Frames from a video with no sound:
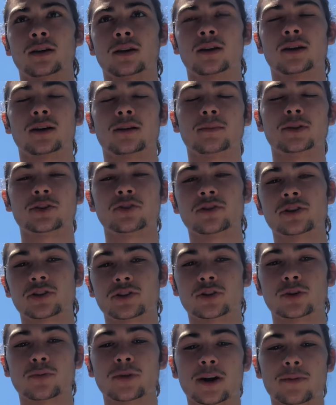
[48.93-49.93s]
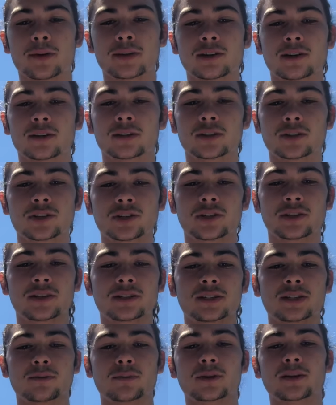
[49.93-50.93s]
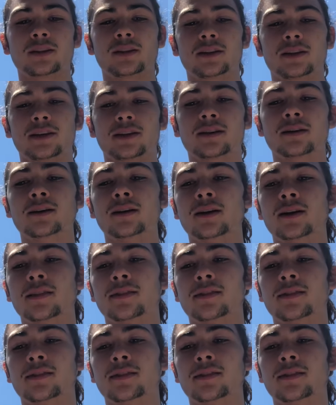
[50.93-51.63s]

in traditional primatology, typically